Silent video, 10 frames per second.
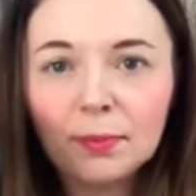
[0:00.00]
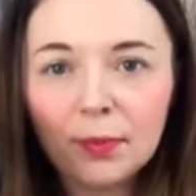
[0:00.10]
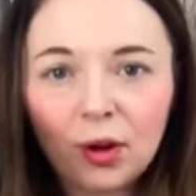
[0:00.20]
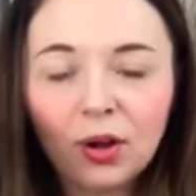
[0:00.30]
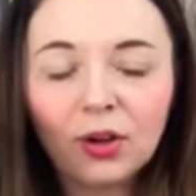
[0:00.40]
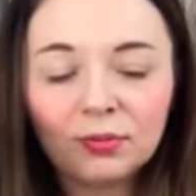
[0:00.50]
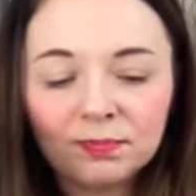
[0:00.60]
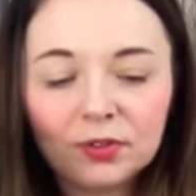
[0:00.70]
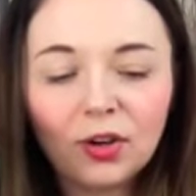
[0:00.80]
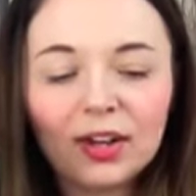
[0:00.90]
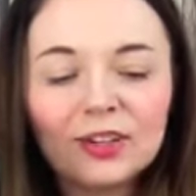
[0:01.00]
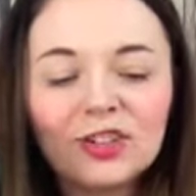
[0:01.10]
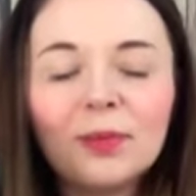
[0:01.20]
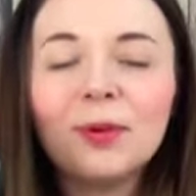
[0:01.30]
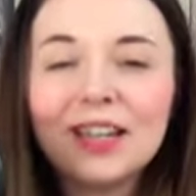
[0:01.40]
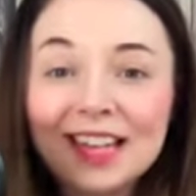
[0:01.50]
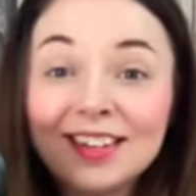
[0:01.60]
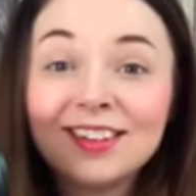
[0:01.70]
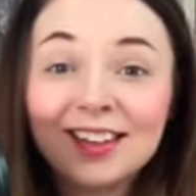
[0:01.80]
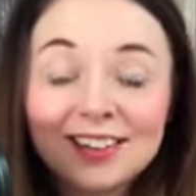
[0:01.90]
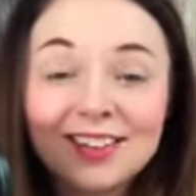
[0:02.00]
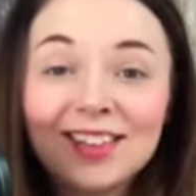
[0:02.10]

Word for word: more your energy, but it is it's